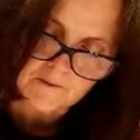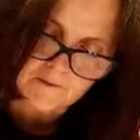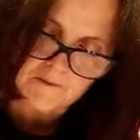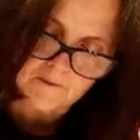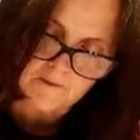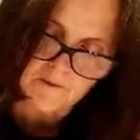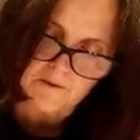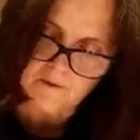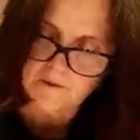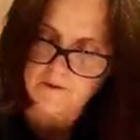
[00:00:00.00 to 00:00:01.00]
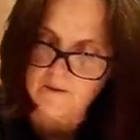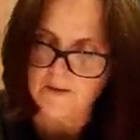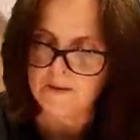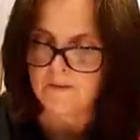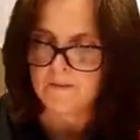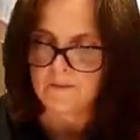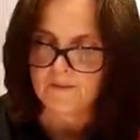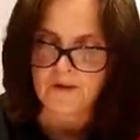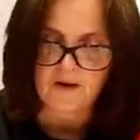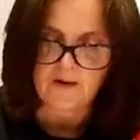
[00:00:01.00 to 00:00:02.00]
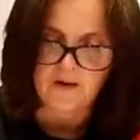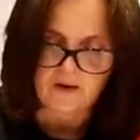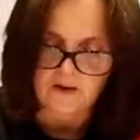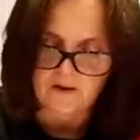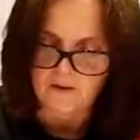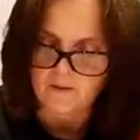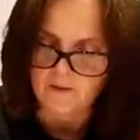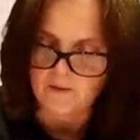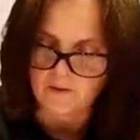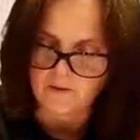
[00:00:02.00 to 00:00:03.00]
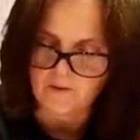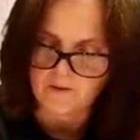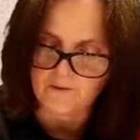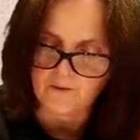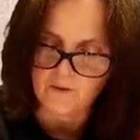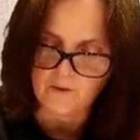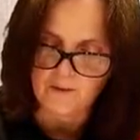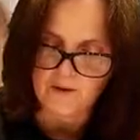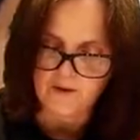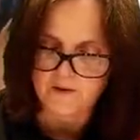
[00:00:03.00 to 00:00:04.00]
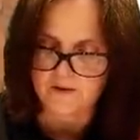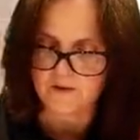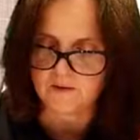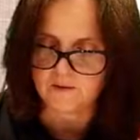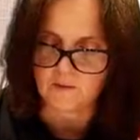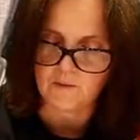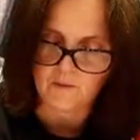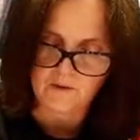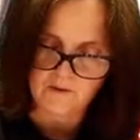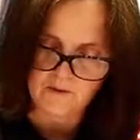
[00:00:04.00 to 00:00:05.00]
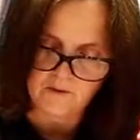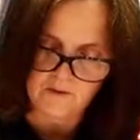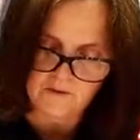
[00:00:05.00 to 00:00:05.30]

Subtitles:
so, and then we've got the four bit one.